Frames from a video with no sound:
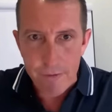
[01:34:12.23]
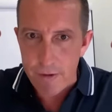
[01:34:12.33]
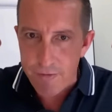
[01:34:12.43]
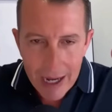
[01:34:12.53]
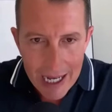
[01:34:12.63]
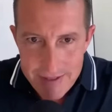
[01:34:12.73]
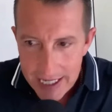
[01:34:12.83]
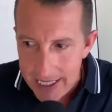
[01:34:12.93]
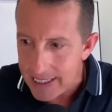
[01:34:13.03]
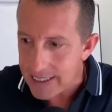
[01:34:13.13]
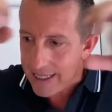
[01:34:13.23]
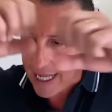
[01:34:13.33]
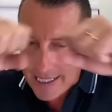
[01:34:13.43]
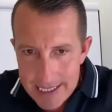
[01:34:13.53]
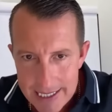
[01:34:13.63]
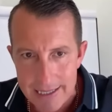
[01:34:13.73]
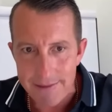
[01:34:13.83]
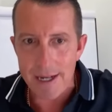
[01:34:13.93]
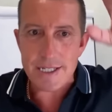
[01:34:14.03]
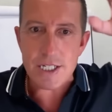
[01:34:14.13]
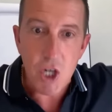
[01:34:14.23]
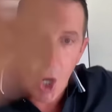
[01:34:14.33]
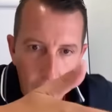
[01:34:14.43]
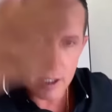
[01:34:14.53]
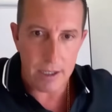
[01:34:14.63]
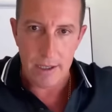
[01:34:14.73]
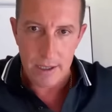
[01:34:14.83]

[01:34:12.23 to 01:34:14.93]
for 5 days. That's it. Then it's gone.